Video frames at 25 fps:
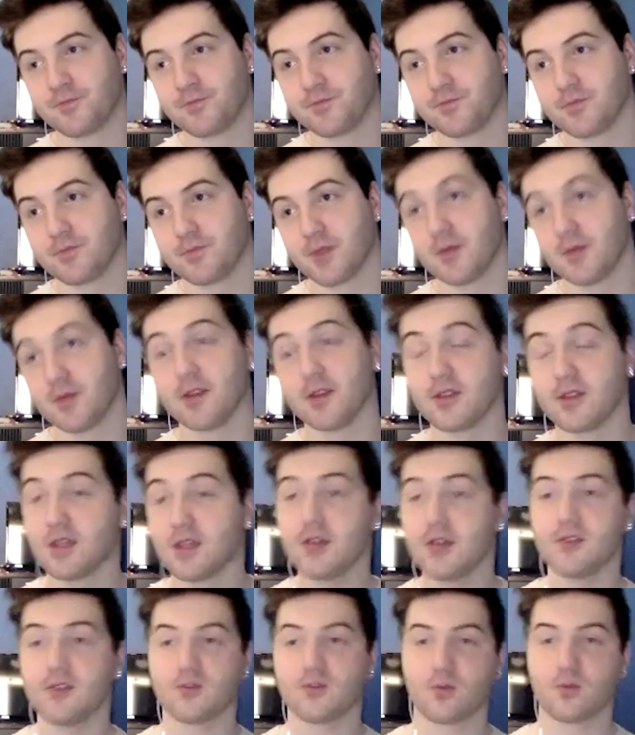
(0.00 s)
And the
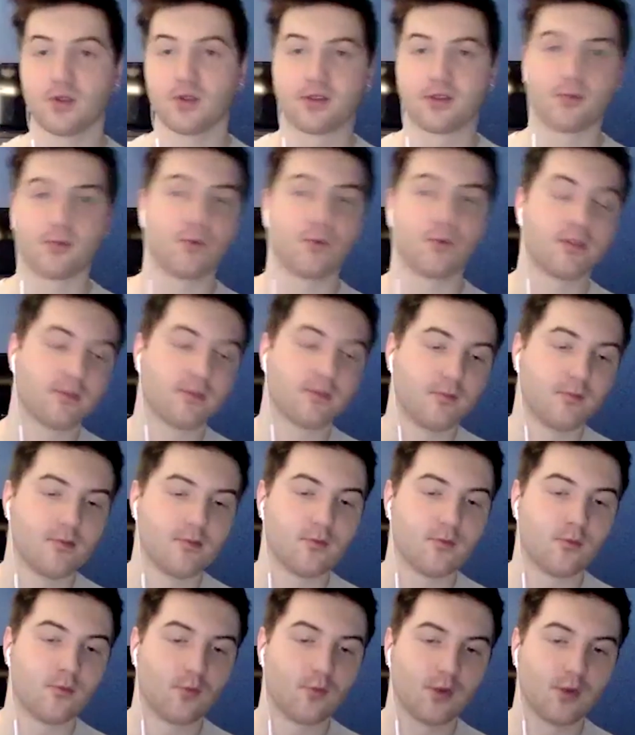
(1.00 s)
thing is with
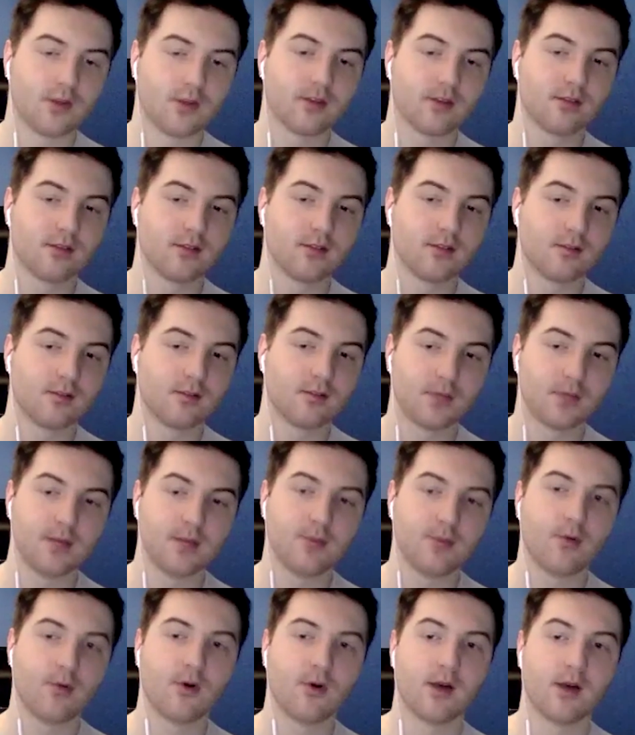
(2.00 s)

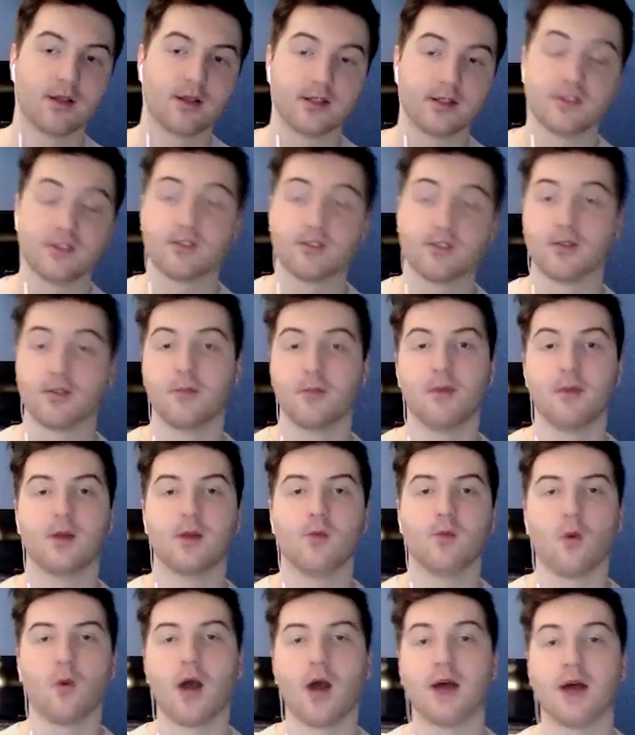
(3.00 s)
people, at least in the
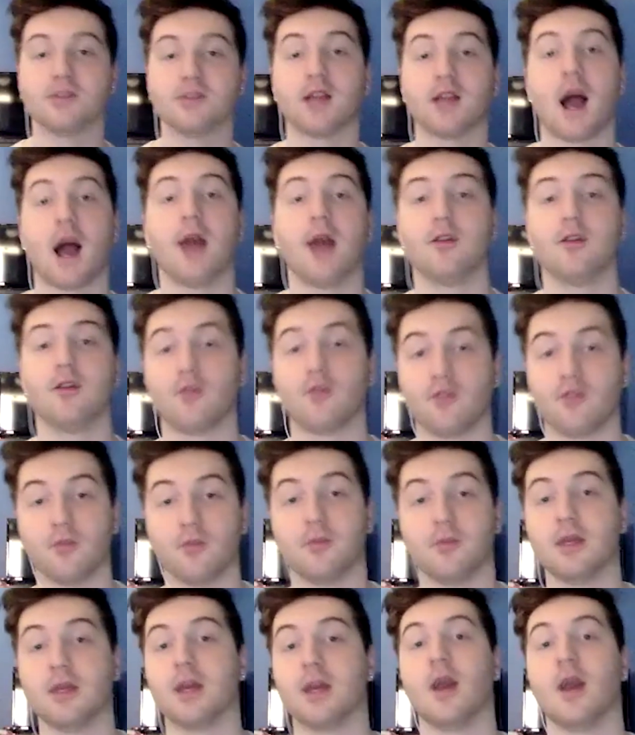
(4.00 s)
Midwest, I know for
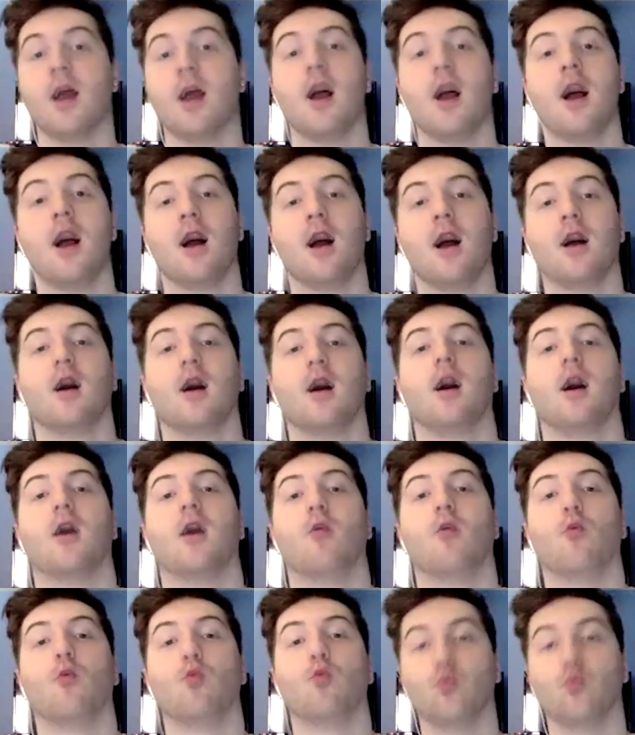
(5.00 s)
me,
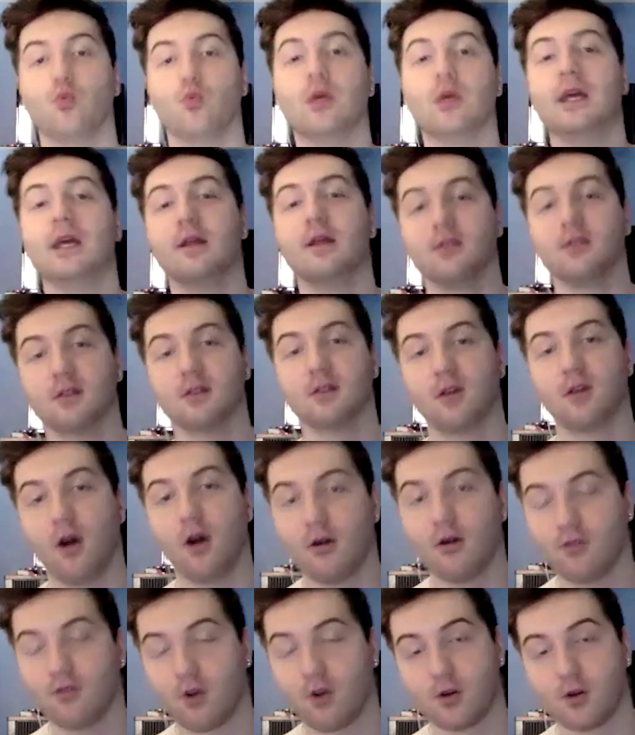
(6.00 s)
we
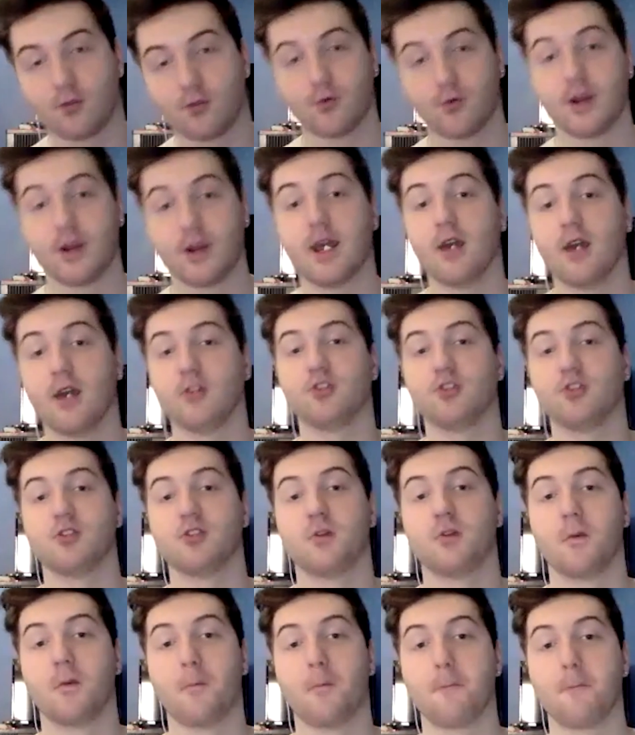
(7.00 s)
love our ranch.
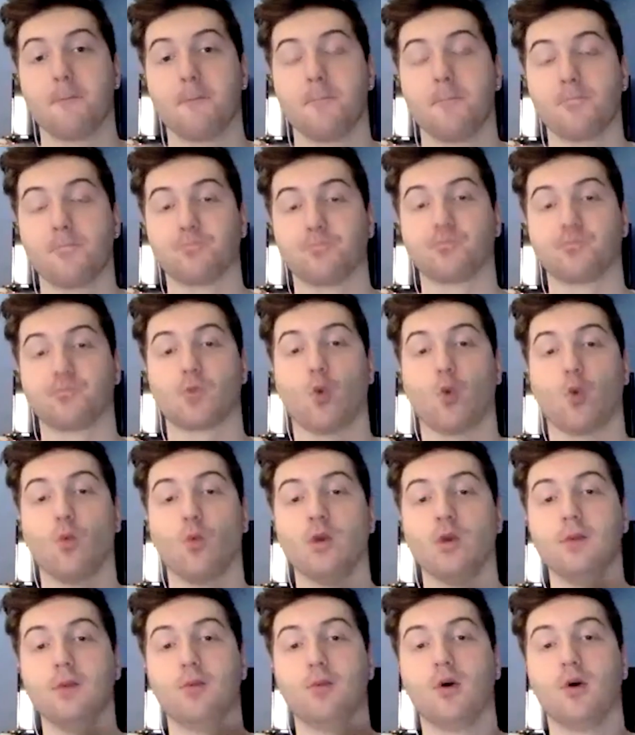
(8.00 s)

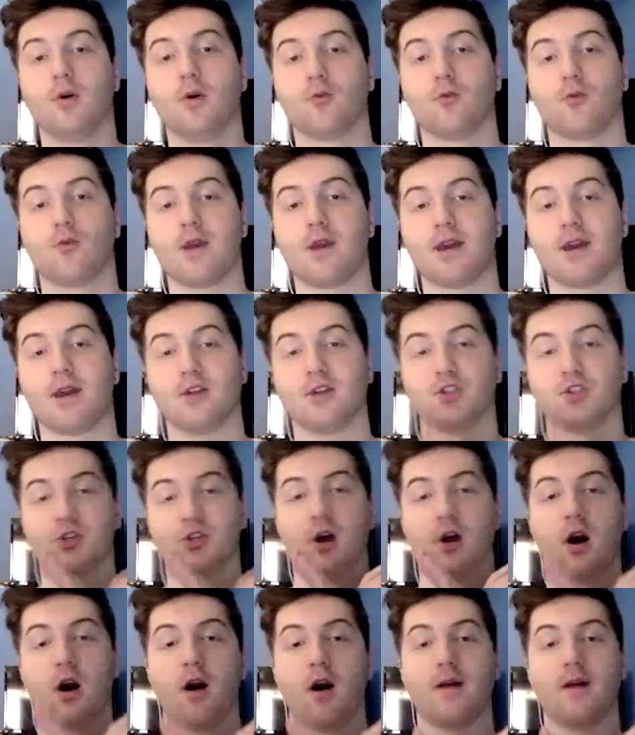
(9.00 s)
We put ranch
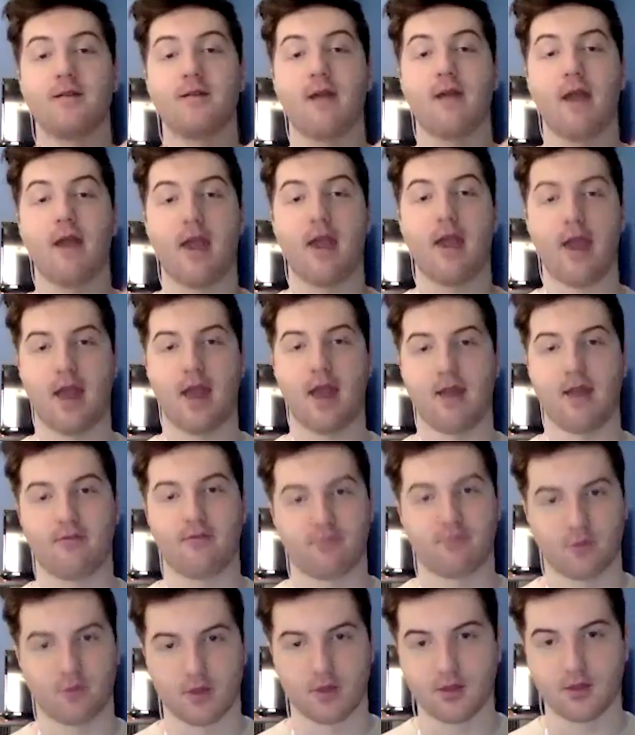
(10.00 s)
on
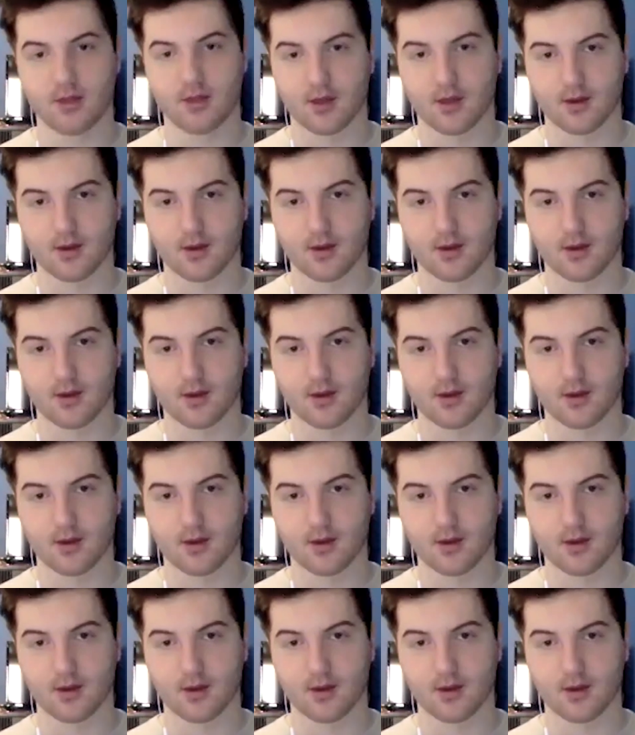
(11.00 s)
everything.